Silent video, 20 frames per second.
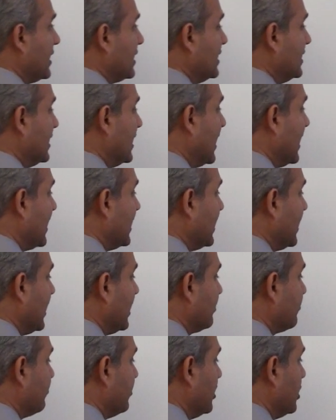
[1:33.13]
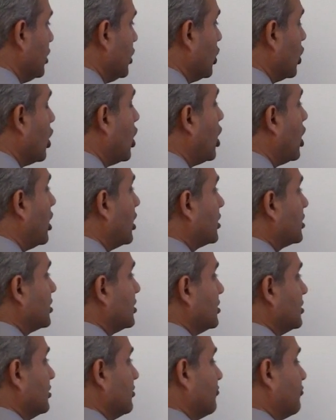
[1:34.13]
then it will not
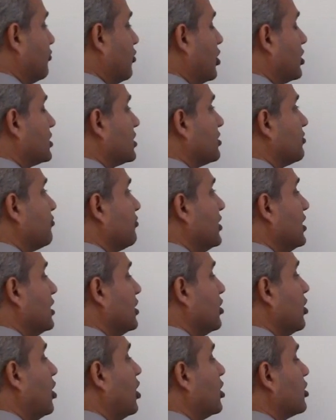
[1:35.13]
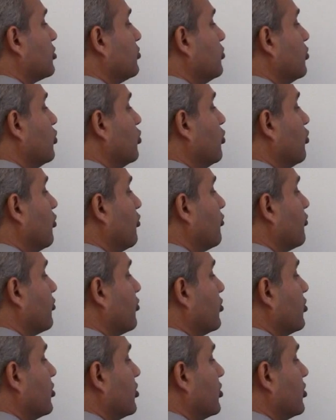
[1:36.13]
the water will not move